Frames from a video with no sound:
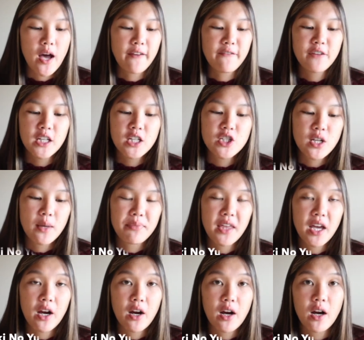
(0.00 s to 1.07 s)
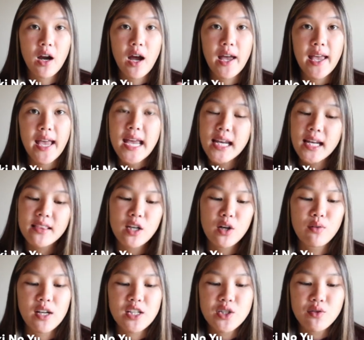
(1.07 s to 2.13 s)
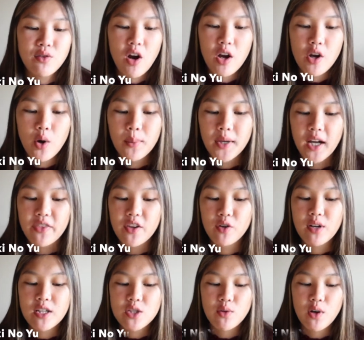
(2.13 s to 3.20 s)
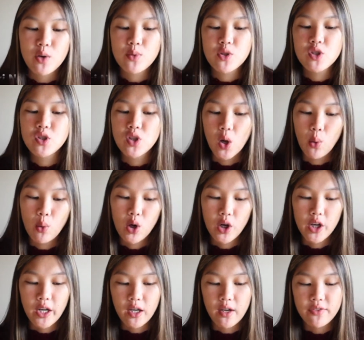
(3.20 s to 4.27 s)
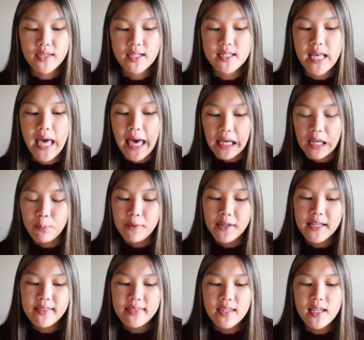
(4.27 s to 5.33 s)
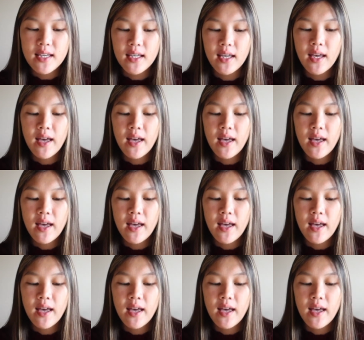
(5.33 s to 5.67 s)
finished up there, I ate at their restaurant. Oh my god, their restaurant was so good. I got this eggplant thing.